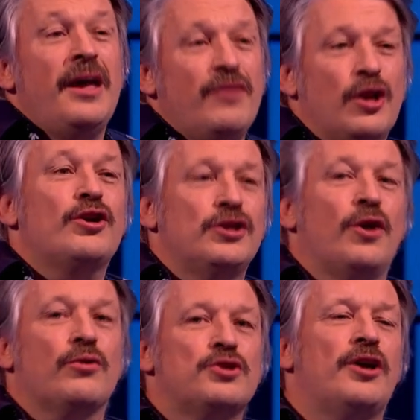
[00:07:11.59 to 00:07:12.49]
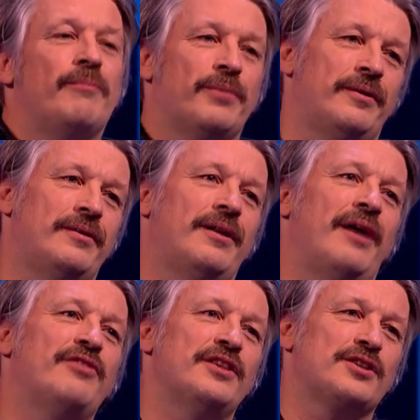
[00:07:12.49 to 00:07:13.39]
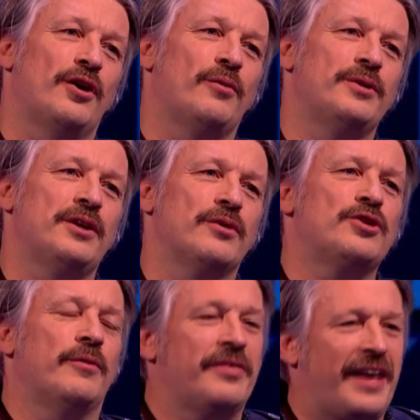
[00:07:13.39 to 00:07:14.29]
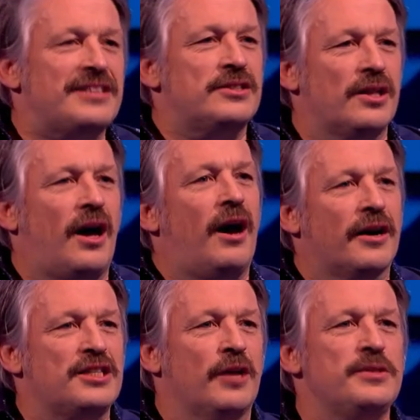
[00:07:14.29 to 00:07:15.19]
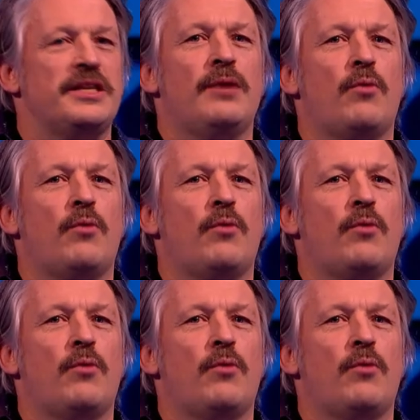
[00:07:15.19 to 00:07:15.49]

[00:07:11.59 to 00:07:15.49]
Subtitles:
If you look at Donald Trump and everything that's going on with Donald Trump, that's the archetype, isn't it?